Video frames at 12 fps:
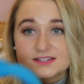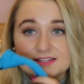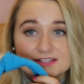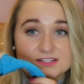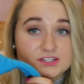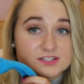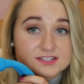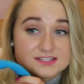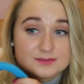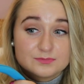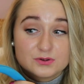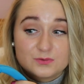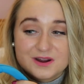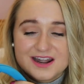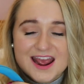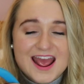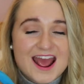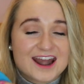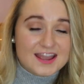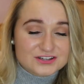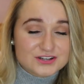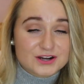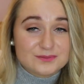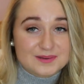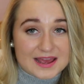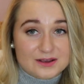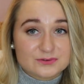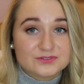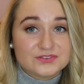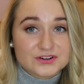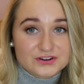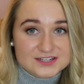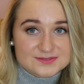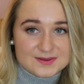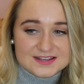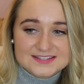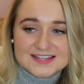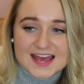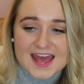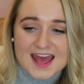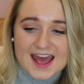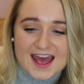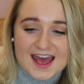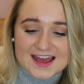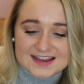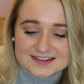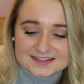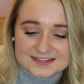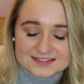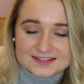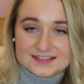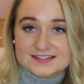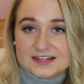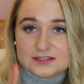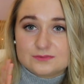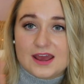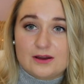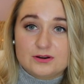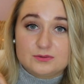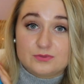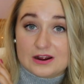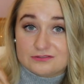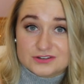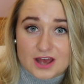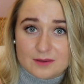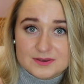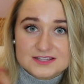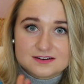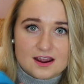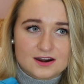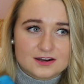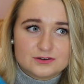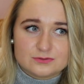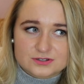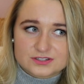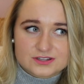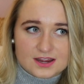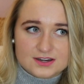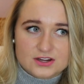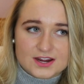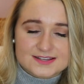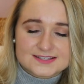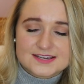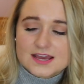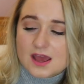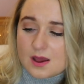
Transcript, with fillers: This is just a simple one. I actually got a black one for Christmas, and they sell them now in Brown Thomas in Ireland, which is kind of crazy.